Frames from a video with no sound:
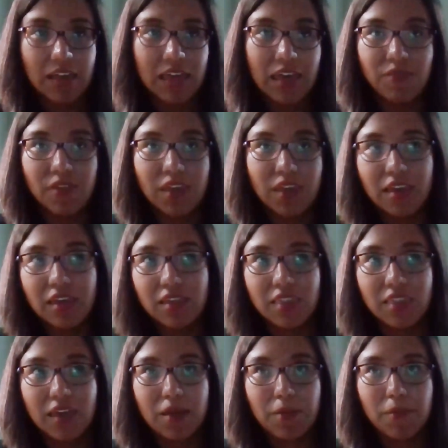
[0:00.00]
giving
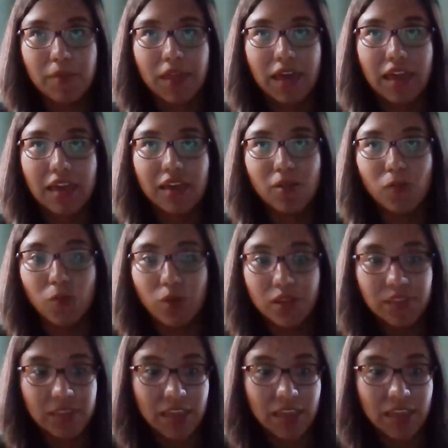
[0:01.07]
them like one